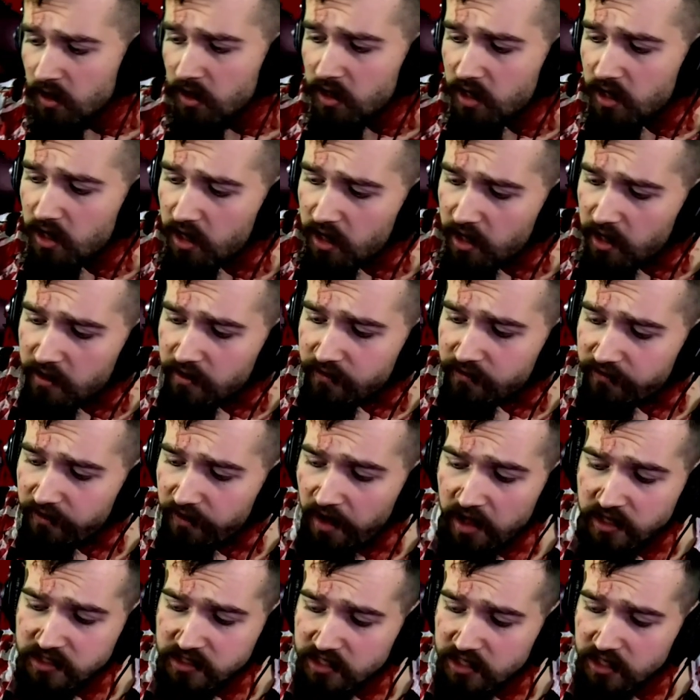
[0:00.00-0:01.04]
A
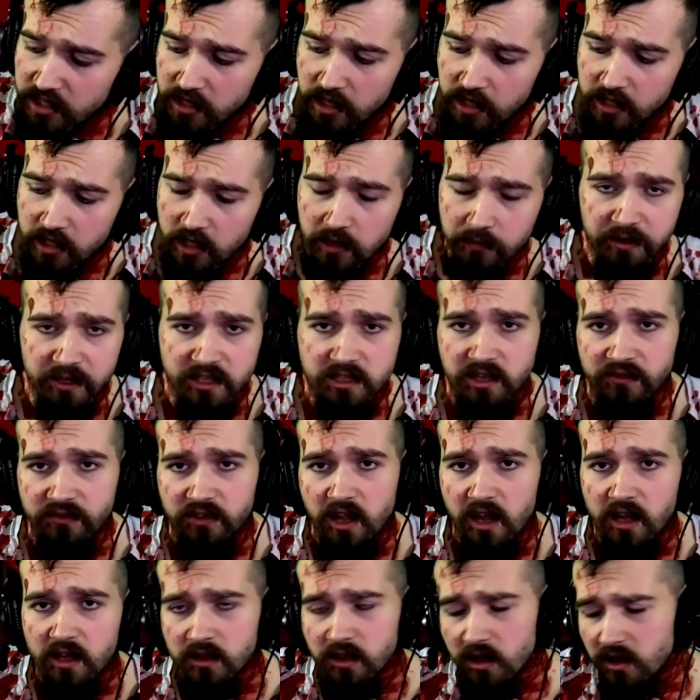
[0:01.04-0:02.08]
fancy little piece of
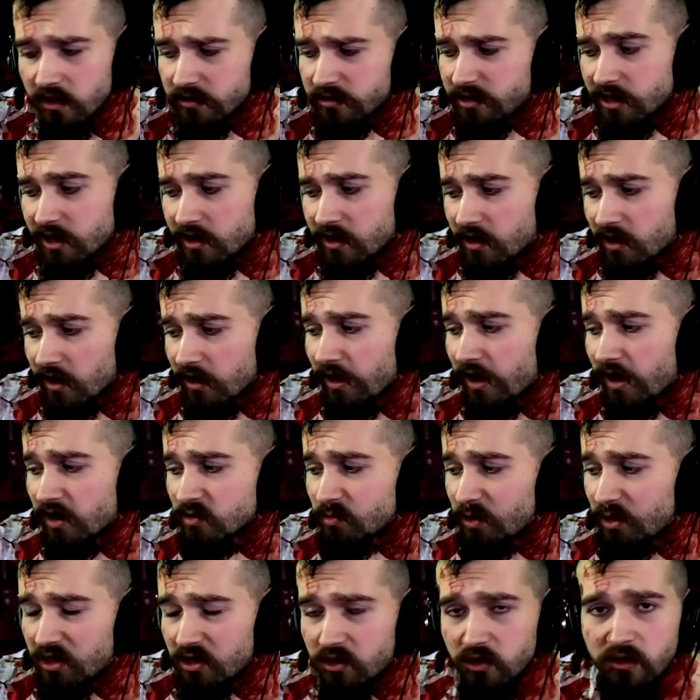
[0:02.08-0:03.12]
technology that allows
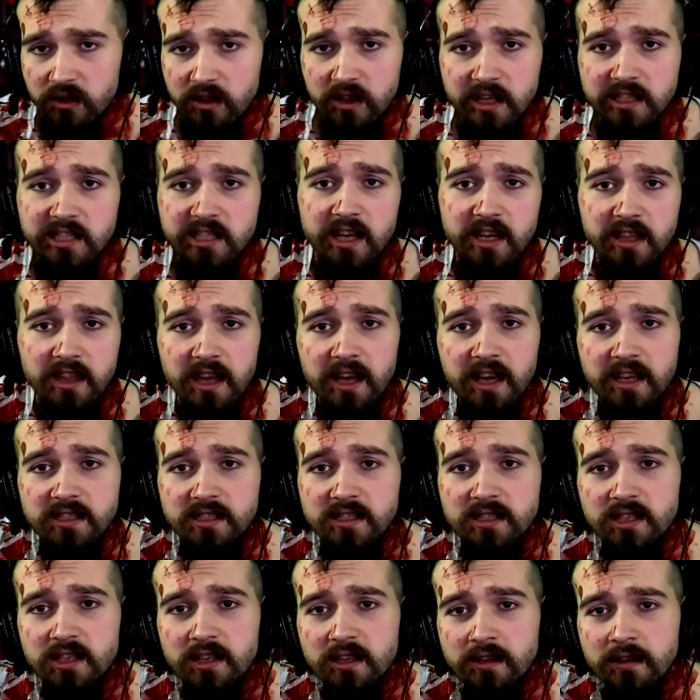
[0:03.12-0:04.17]
me to do things like
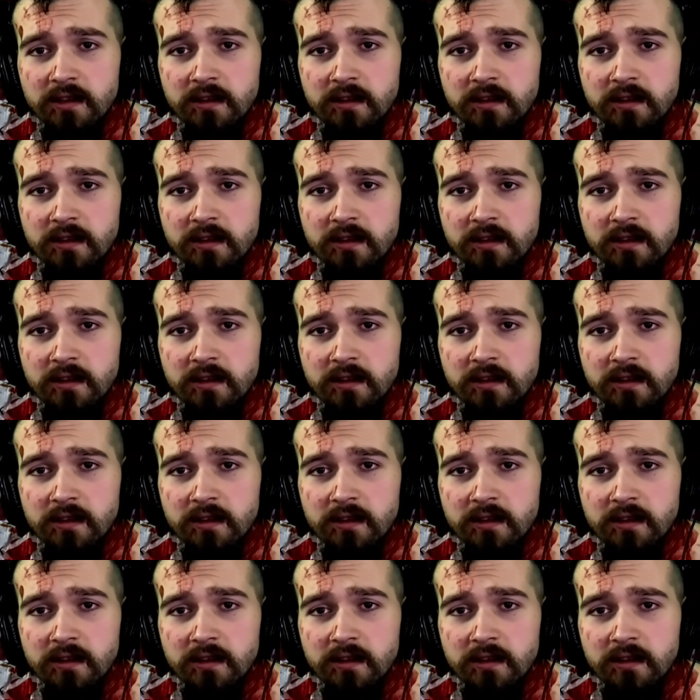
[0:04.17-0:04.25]
this.